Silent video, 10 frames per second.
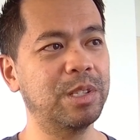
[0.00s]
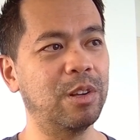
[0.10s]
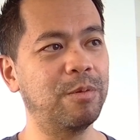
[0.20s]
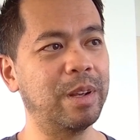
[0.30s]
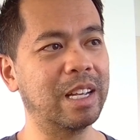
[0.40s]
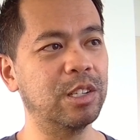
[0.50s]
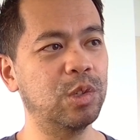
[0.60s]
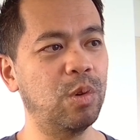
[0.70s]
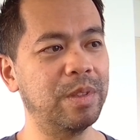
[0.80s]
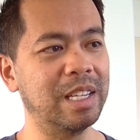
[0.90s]
So if we can
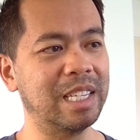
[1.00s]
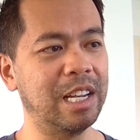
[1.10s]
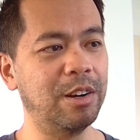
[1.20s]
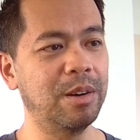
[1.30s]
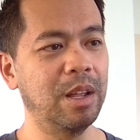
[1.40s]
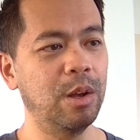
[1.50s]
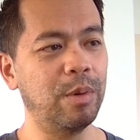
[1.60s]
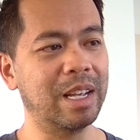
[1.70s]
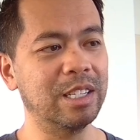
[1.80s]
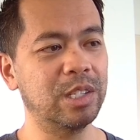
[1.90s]
sort this here,
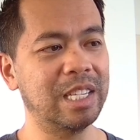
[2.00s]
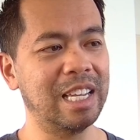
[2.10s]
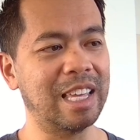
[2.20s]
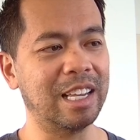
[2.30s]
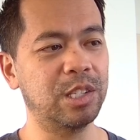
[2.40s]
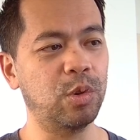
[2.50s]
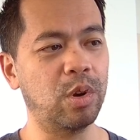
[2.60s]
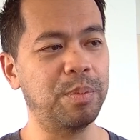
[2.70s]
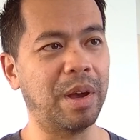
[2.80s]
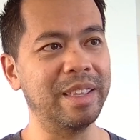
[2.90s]
we can see that it's
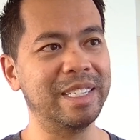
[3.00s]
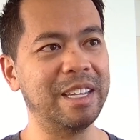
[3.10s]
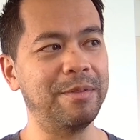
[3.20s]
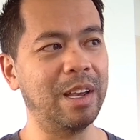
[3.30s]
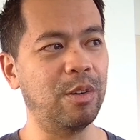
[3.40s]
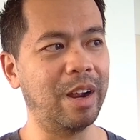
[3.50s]
sorted by the TVL,